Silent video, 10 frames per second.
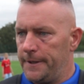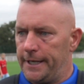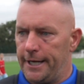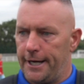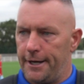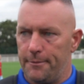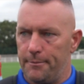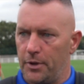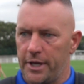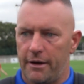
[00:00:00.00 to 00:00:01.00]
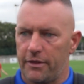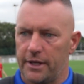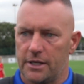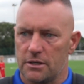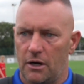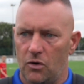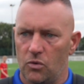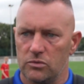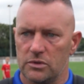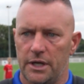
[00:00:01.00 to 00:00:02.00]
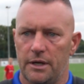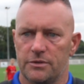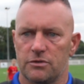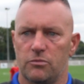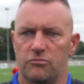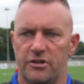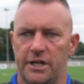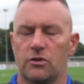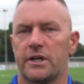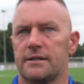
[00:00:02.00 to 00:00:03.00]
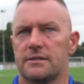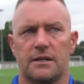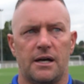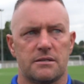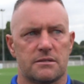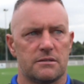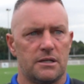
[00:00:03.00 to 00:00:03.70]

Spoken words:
But yeah, I think as a whole, it's a really good exercise,